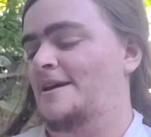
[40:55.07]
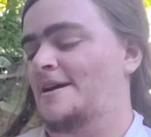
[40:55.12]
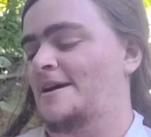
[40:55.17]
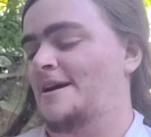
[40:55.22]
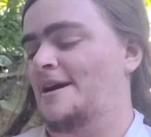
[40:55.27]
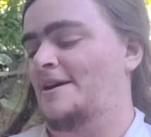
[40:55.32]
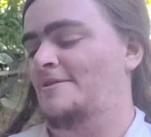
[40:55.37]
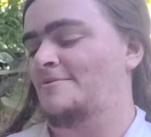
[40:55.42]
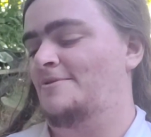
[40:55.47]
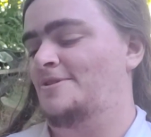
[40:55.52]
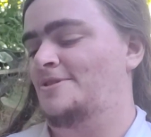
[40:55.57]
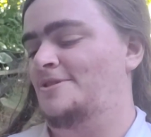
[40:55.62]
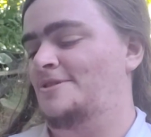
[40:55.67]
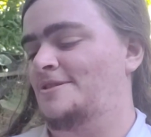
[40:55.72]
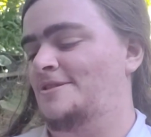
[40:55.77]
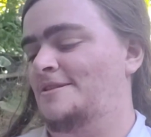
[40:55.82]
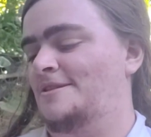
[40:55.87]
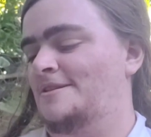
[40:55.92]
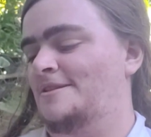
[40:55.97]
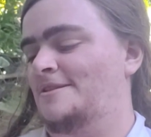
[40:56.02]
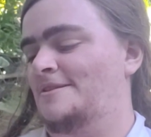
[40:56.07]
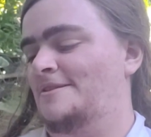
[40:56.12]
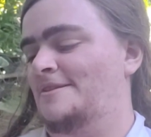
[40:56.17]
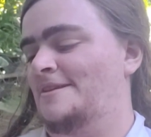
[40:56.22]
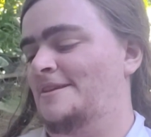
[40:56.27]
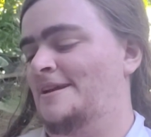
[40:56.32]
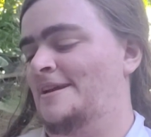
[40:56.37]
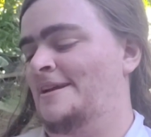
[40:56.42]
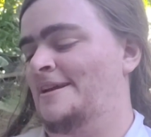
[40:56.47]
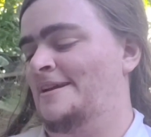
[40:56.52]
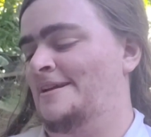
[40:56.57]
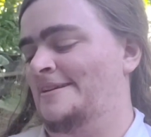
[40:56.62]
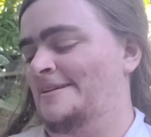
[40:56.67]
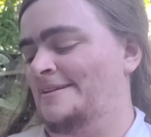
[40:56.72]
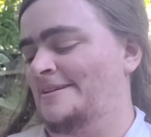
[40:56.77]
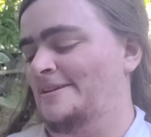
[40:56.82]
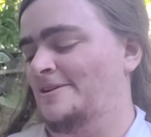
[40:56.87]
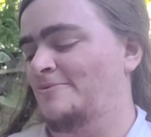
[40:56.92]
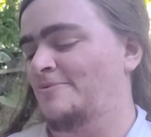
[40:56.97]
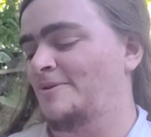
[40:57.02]
I was
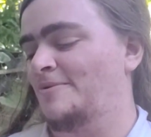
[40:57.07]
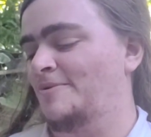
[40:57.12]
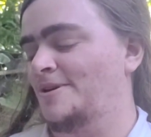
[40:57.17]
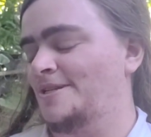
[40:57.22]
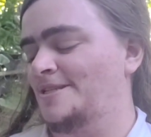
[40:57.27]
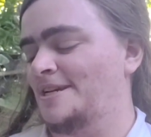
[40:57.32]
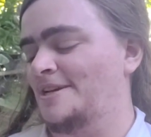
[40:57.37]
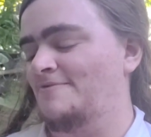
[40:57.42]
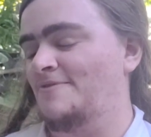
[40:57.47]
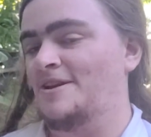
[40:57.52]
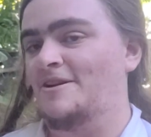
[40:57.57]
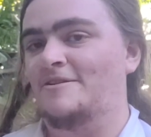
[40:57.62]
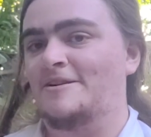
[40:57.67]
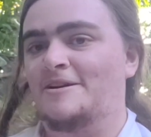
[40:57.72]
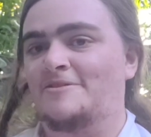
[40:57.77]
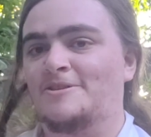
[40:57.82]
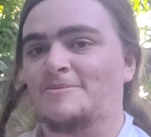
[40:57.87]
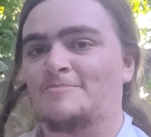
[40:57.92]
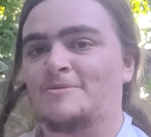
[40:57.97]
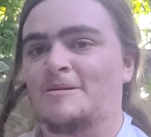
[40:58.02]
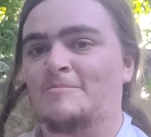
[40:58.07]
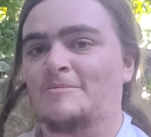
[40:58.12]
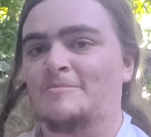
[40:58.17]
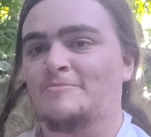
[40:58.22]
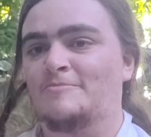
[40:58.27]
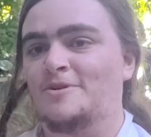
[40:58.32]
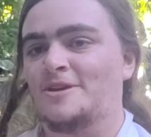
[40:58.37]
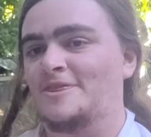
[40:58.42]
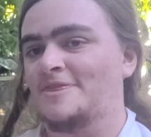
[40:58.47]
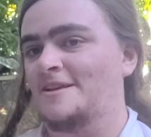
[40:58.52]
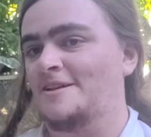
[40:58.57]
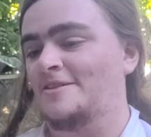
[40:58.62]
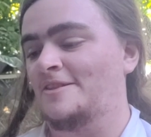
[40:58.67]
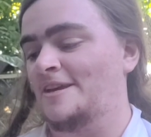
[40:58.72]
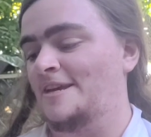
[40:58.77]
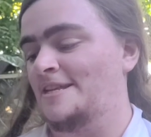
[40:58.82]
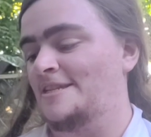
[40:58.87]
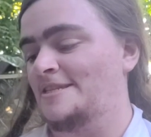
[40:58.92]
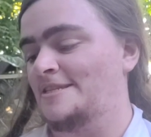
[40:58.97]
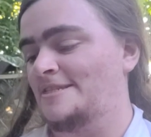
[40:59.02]
once I figured out the problem with the
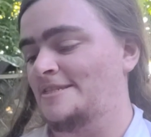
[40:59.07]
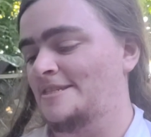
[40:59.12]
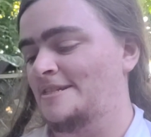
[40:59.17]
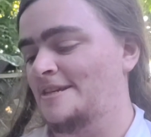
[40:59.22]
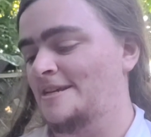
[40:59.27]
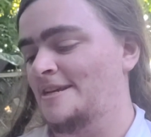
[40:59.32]
lens